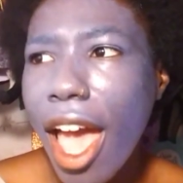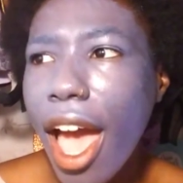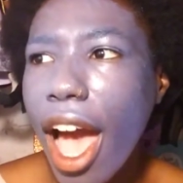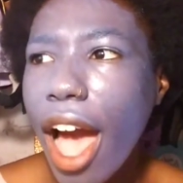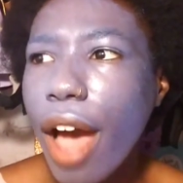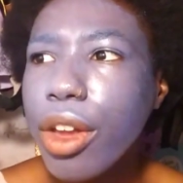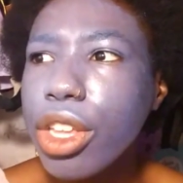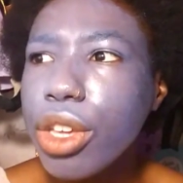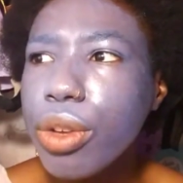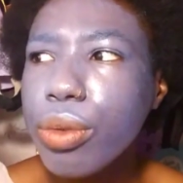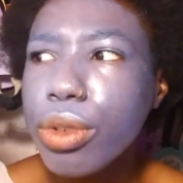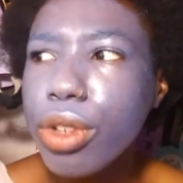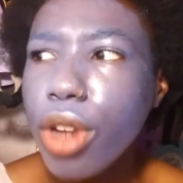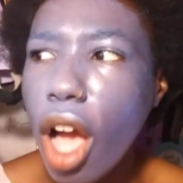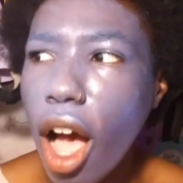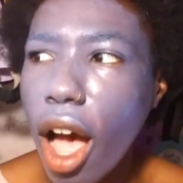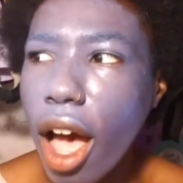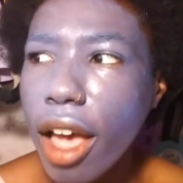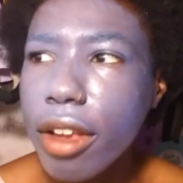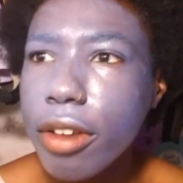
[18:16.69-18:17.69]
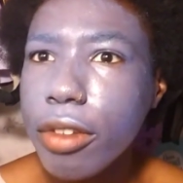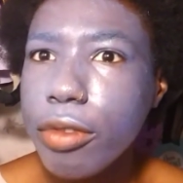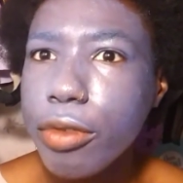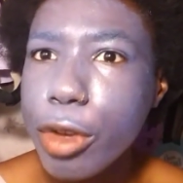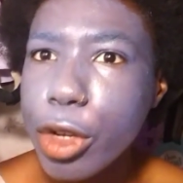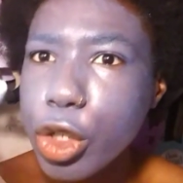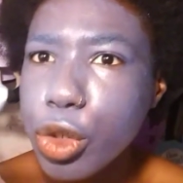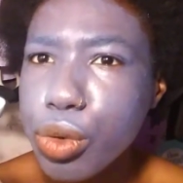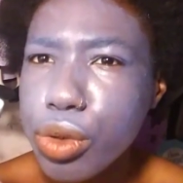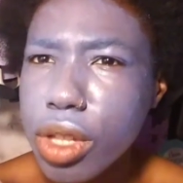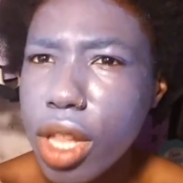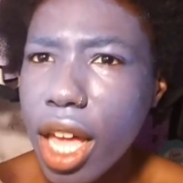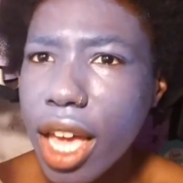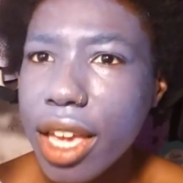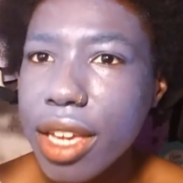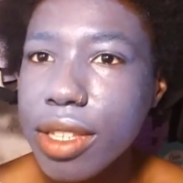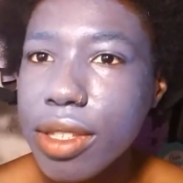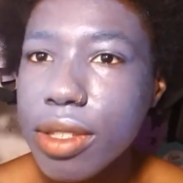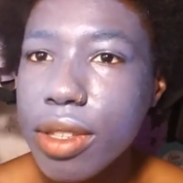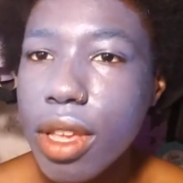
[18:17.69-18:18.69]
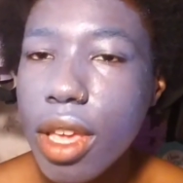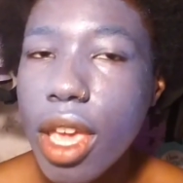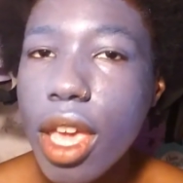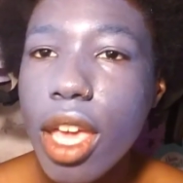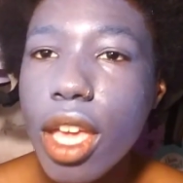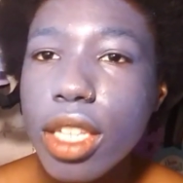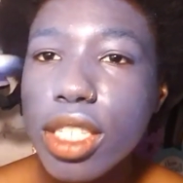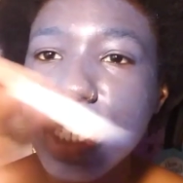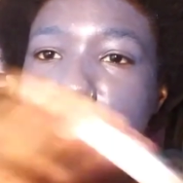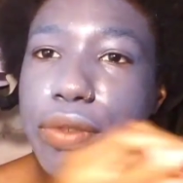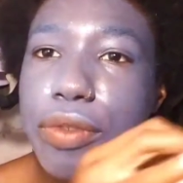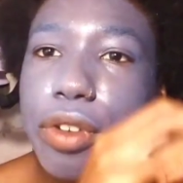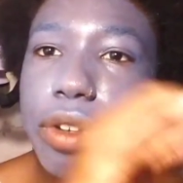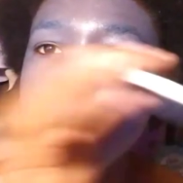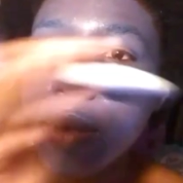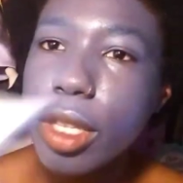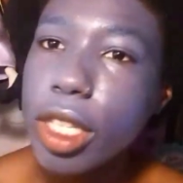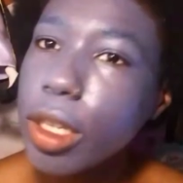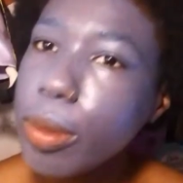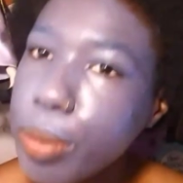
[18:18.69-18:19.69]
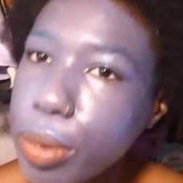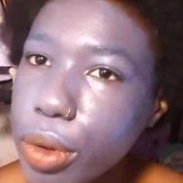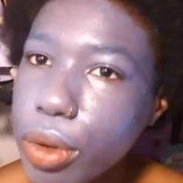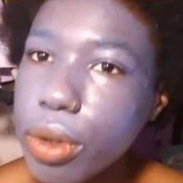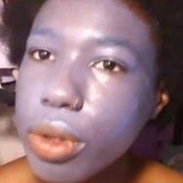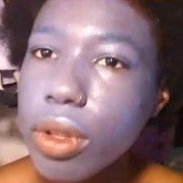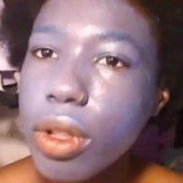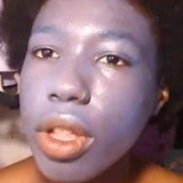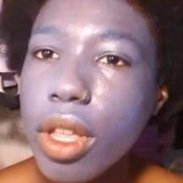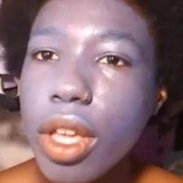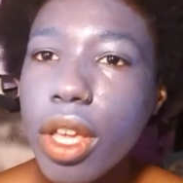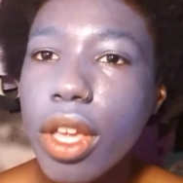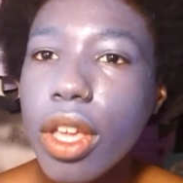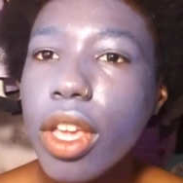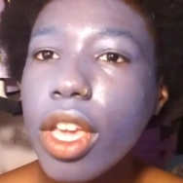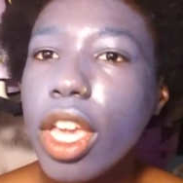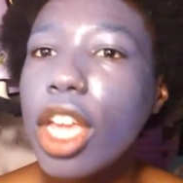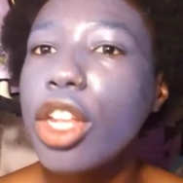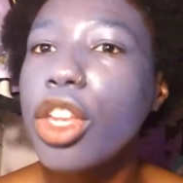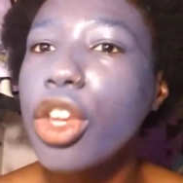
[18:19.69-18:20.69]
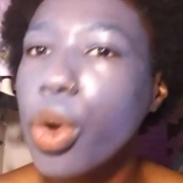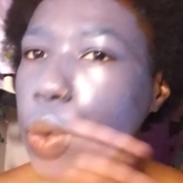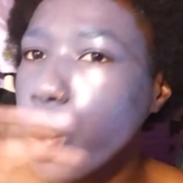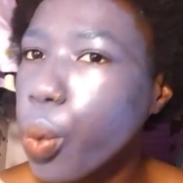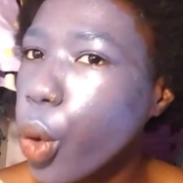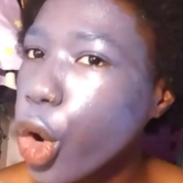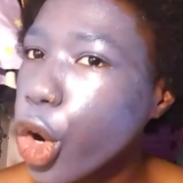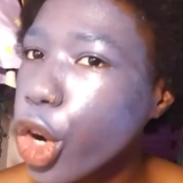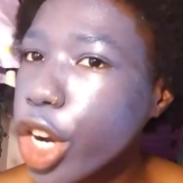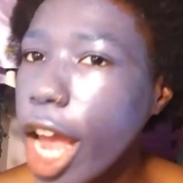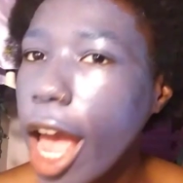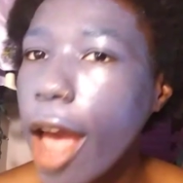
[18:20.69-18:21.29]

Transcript: How do you not visualize different people in your work?